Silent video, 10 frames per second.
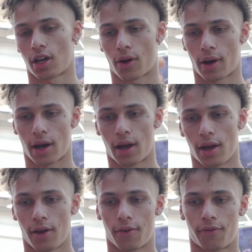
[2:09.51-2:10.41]
You know,
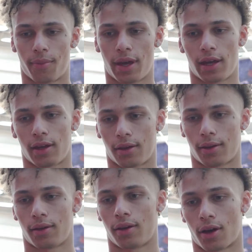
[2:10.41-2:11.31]
for me,
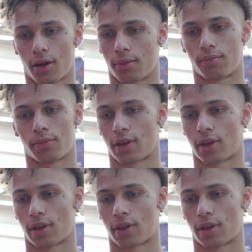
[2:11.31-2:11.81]
you know,